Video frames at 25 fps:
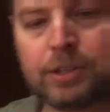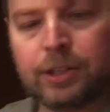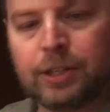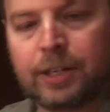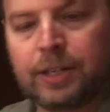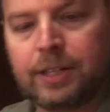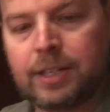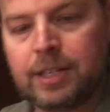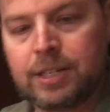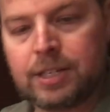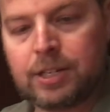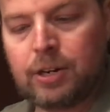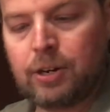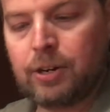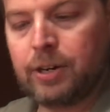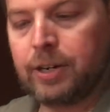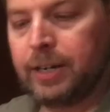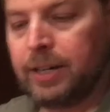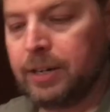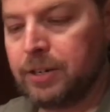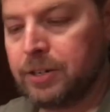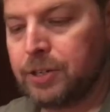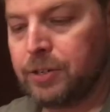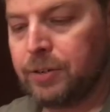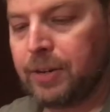to look at this card
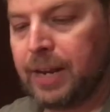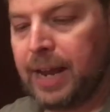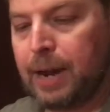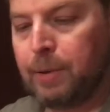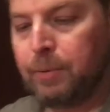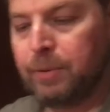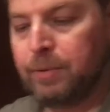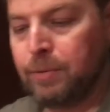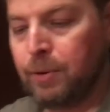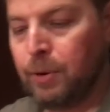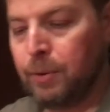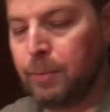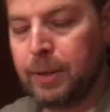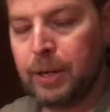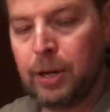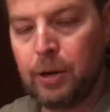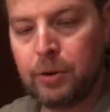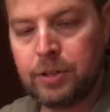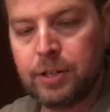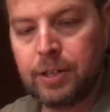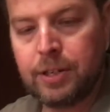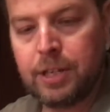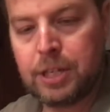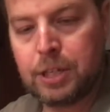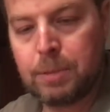here. So now we go
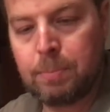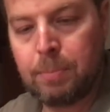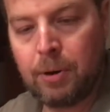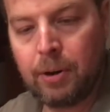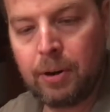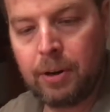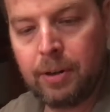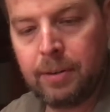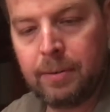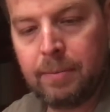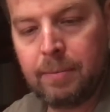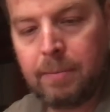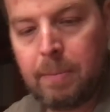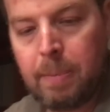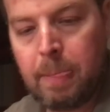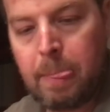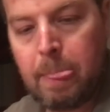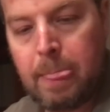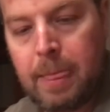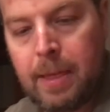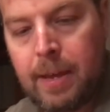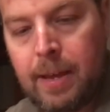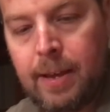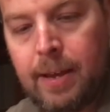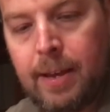to this part,
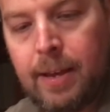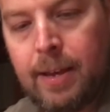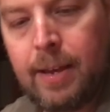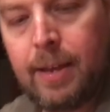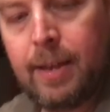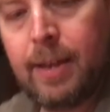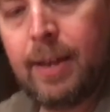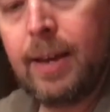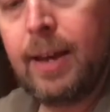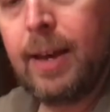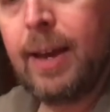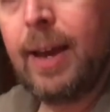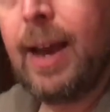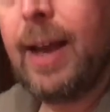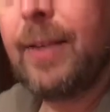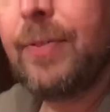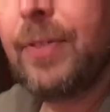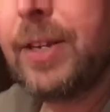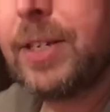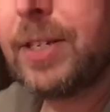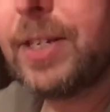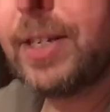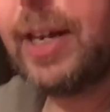and this